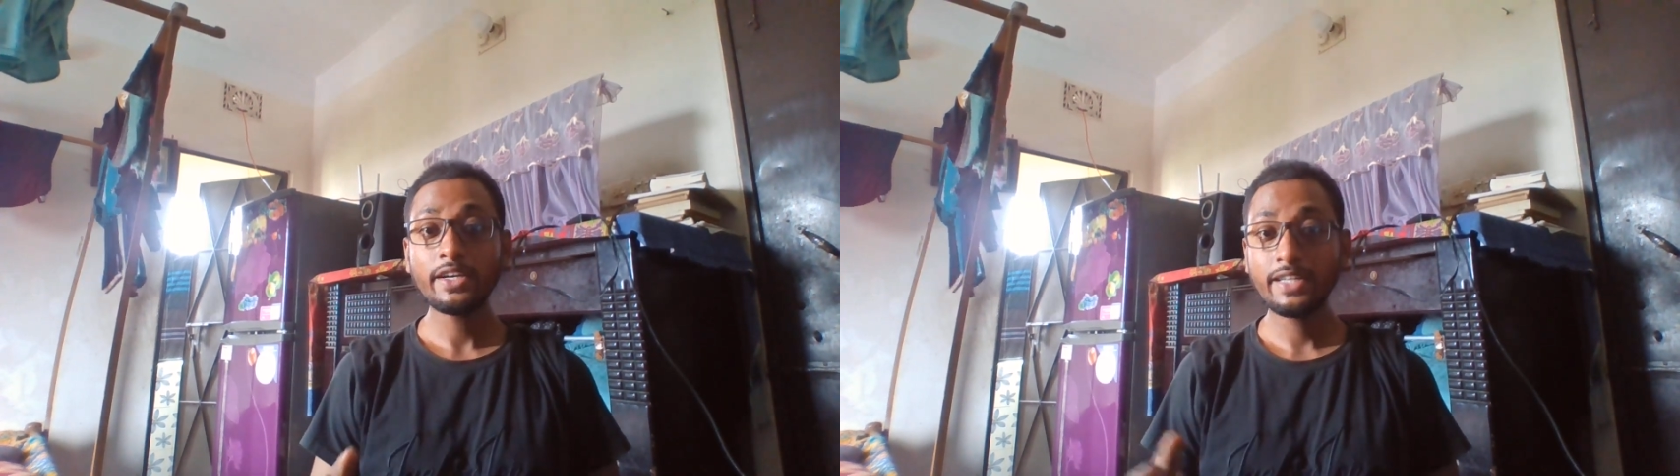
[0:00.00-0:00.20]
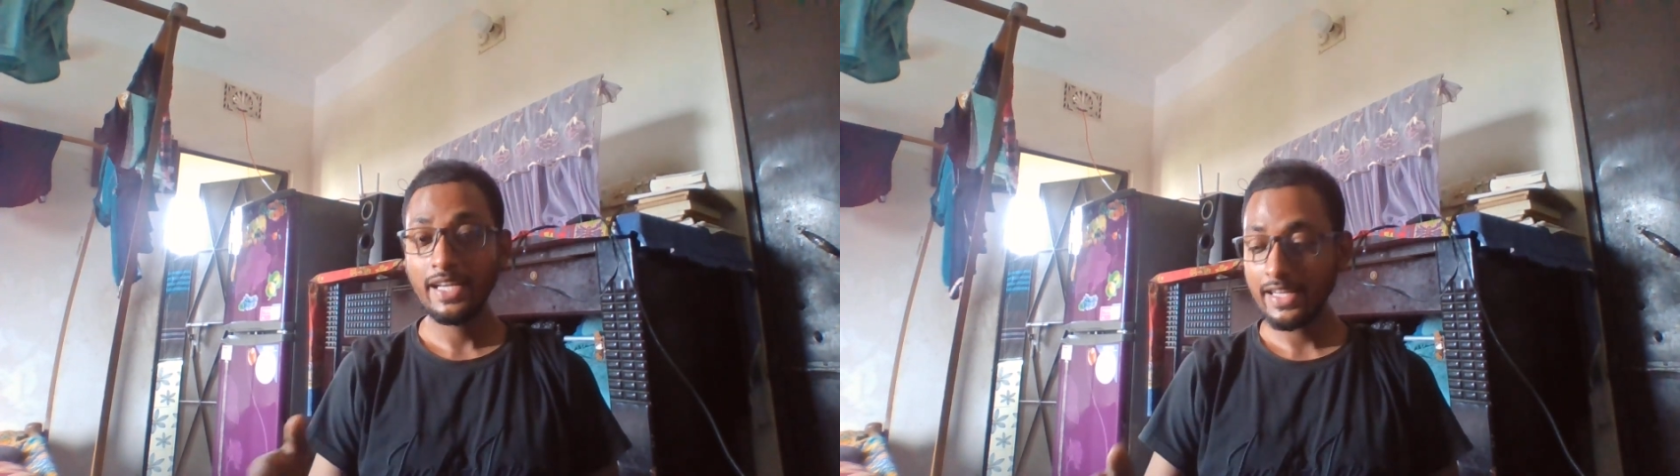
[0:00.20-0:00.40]

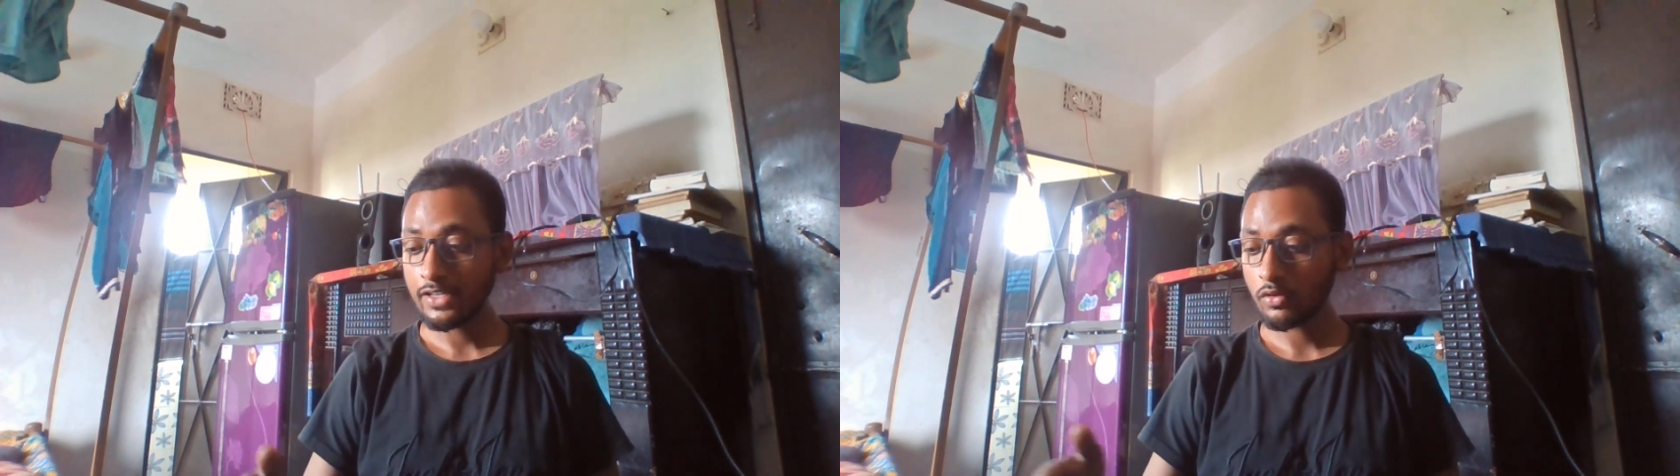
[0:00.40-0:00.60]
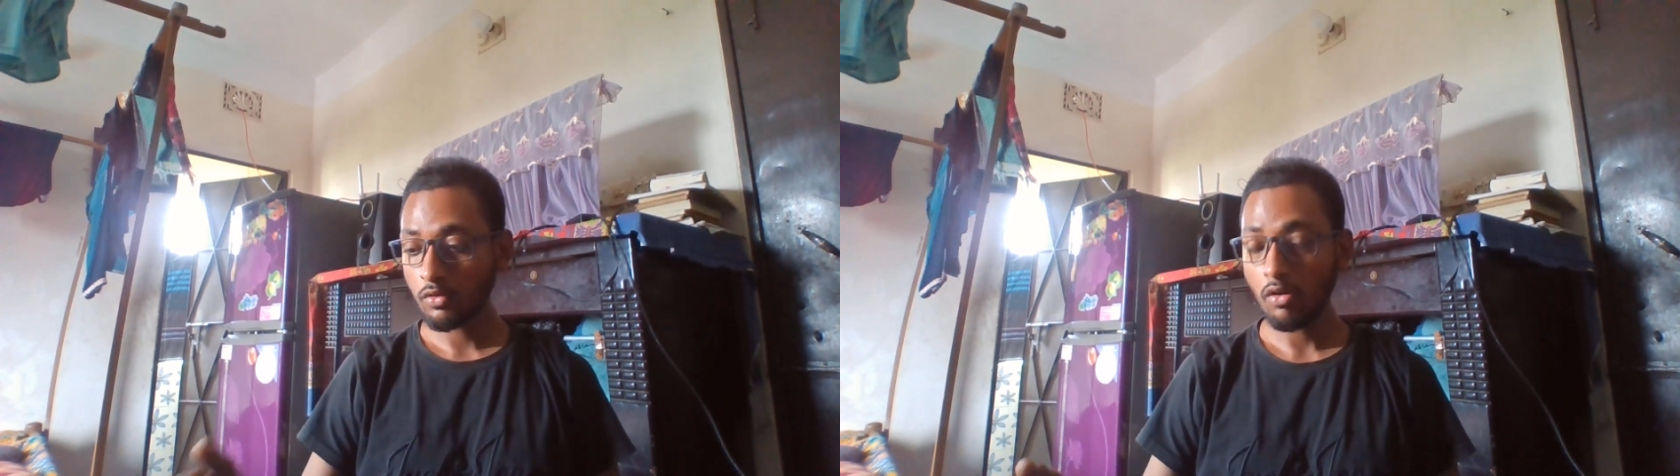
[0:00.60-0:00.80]

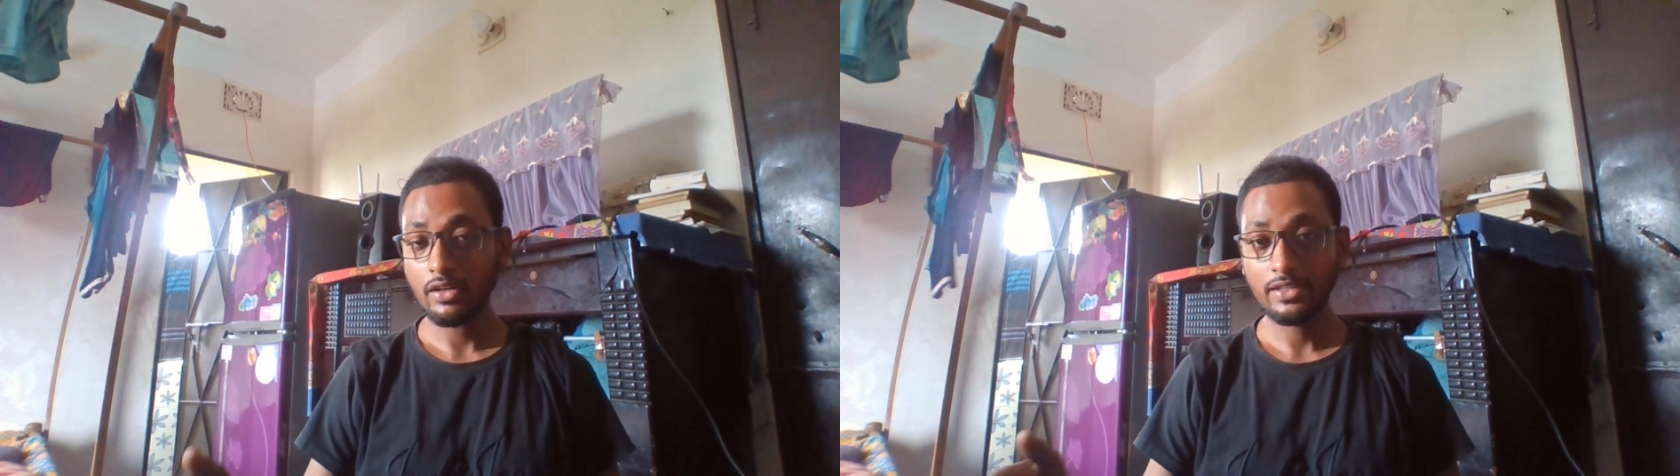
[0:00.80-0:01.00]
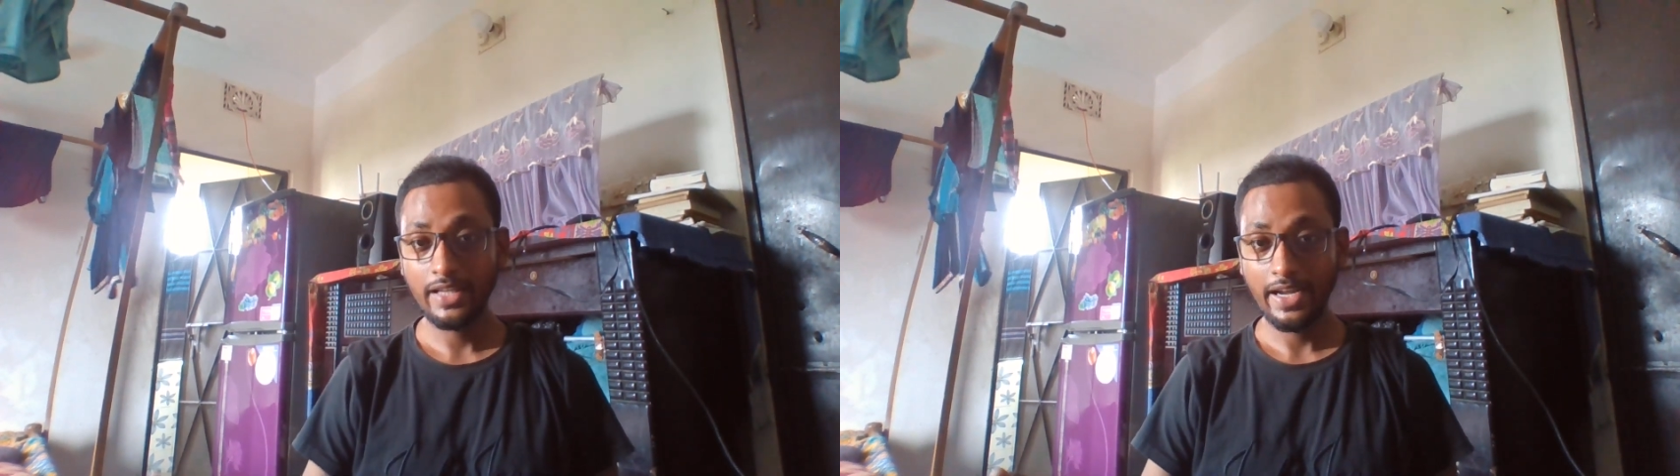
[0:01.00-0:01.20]
telling
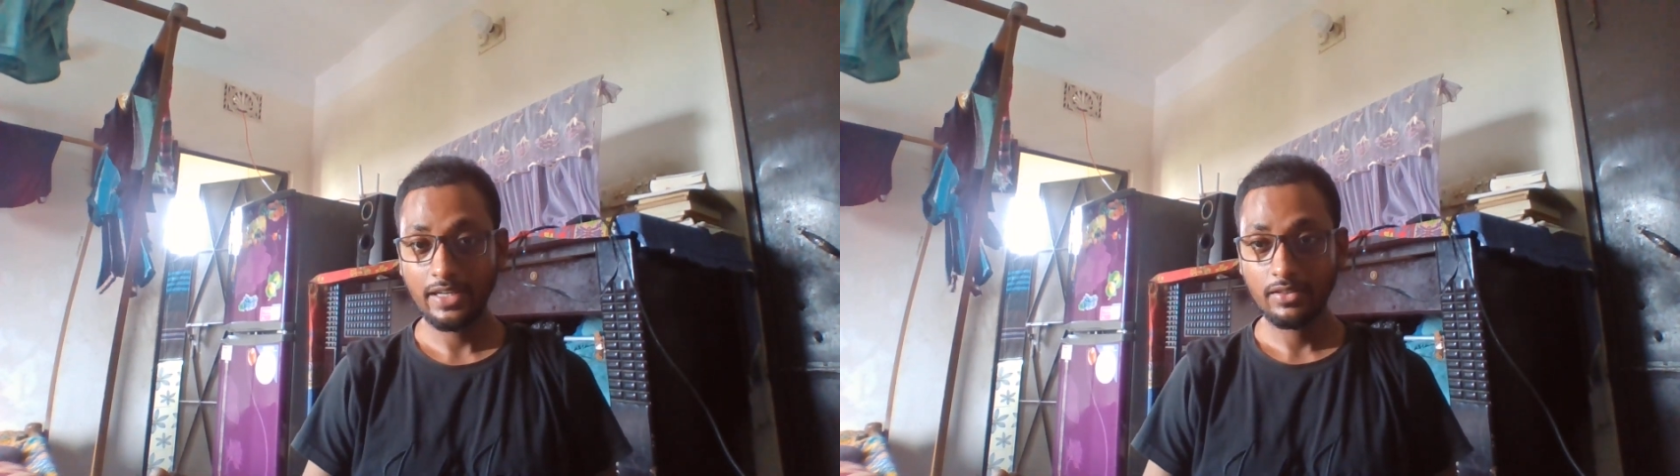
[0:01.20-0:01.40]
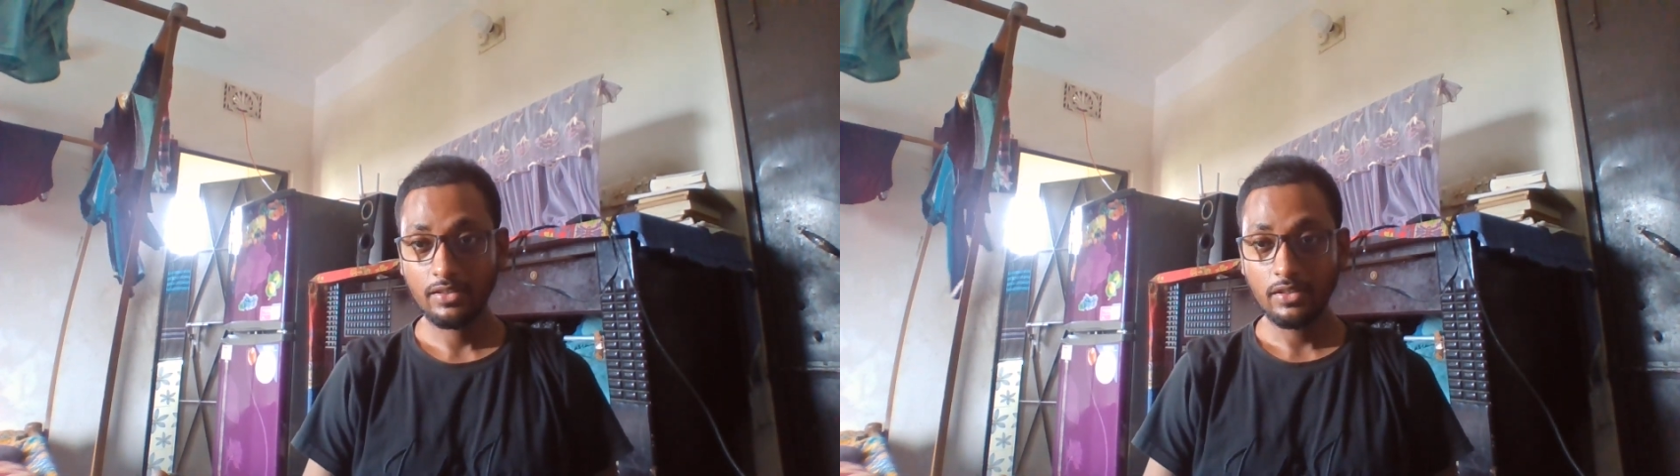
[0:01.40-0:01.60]
Claude that